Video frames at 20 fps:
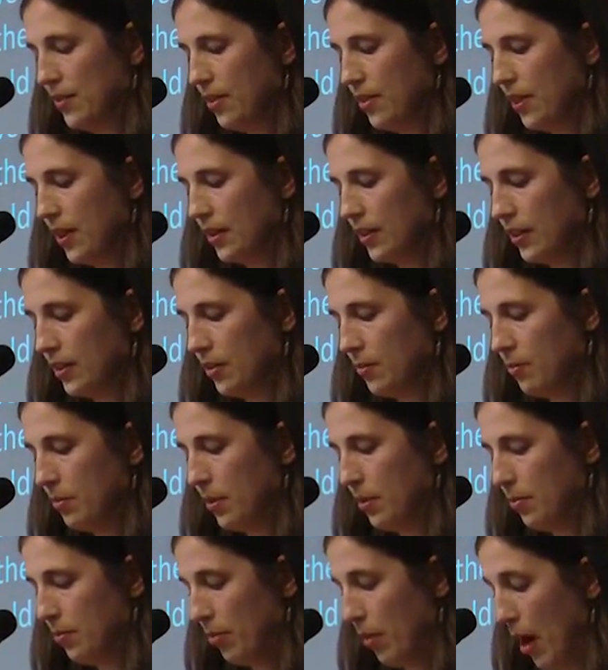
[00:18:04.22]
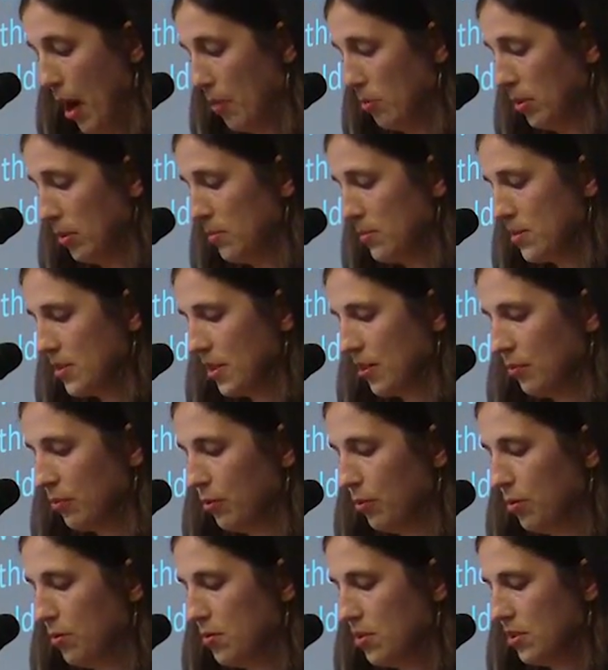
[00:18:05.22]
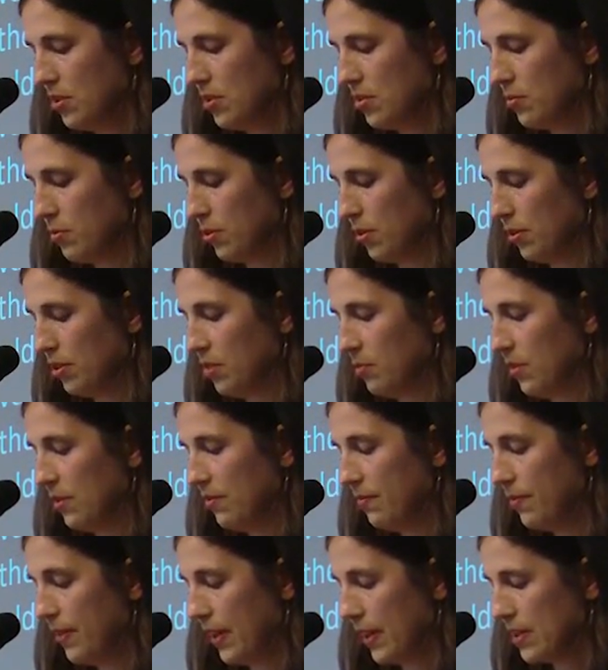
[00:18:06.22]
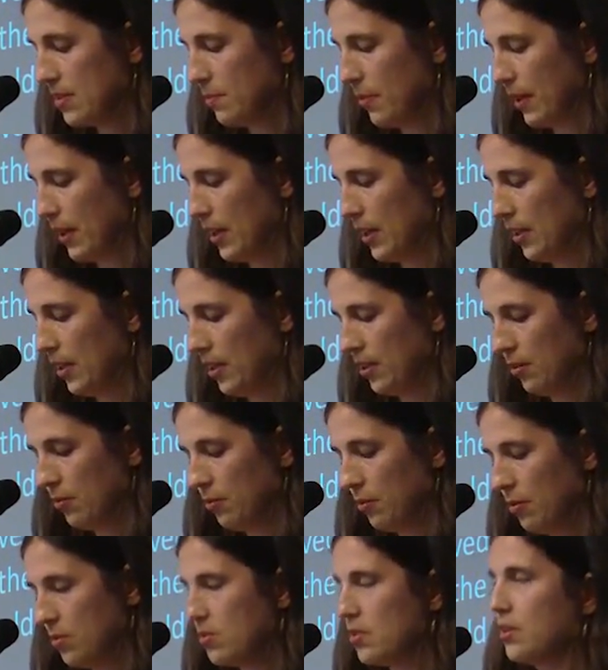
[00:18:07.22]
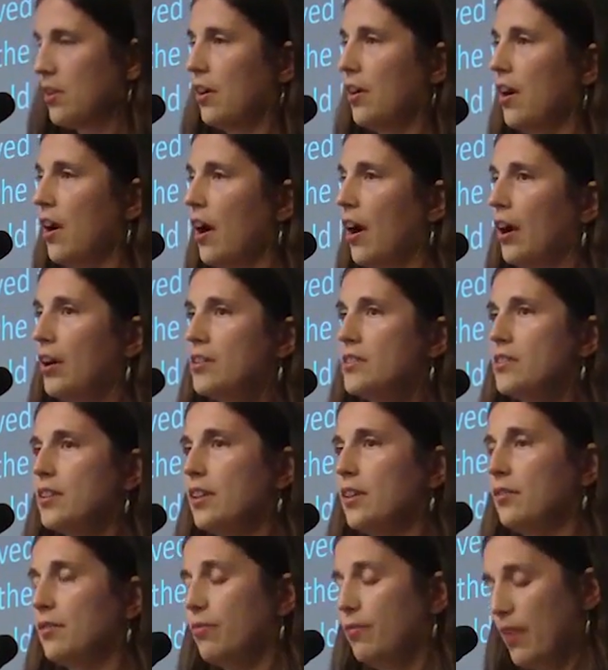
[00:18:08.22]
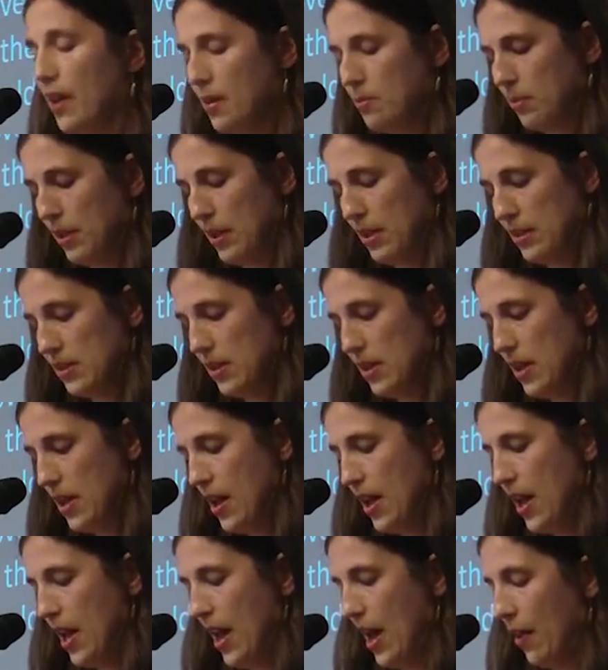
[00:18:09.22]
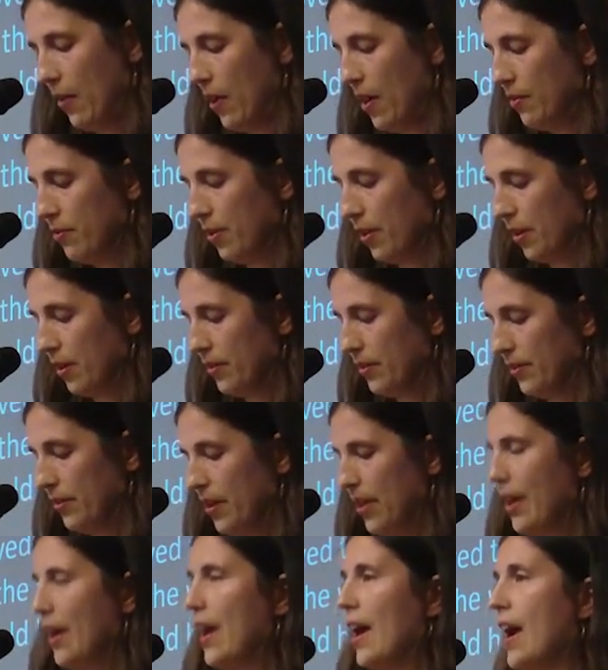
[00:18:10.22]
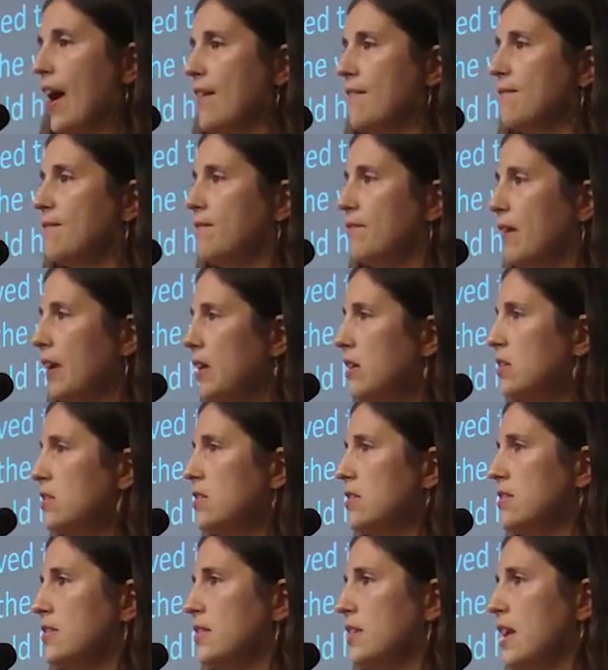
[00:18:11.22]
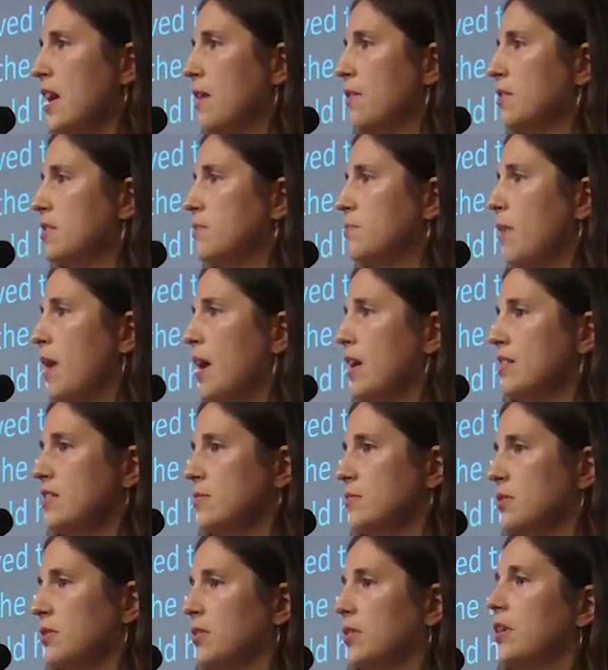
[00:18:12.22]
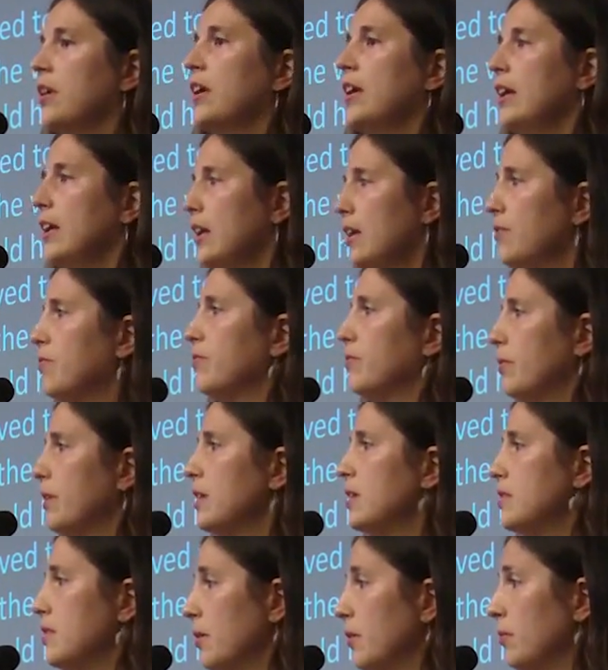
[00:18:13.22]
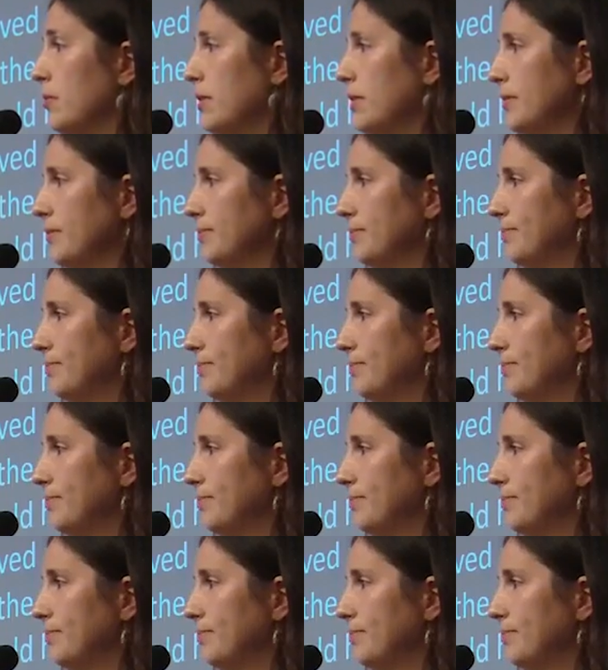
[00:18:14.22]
to think that the problems and wounds in this world could be fixed by healing the wounds in our hearts and families. However, I fail to see how it's possible if we don't.